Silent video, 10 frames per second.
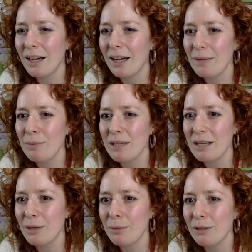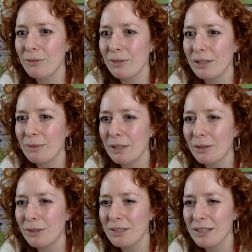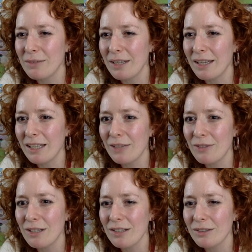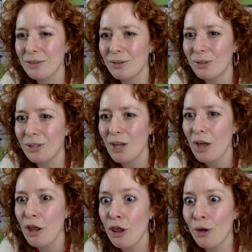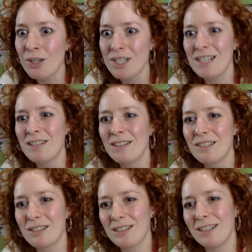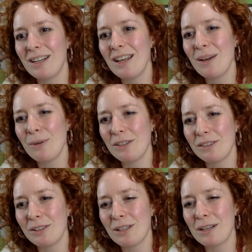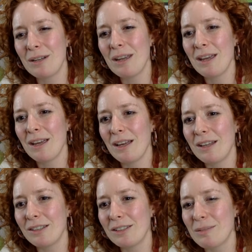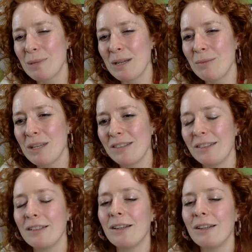I'd been helping for like my whole time there gifted us all Thornton's chocolate with salted pecan pieces.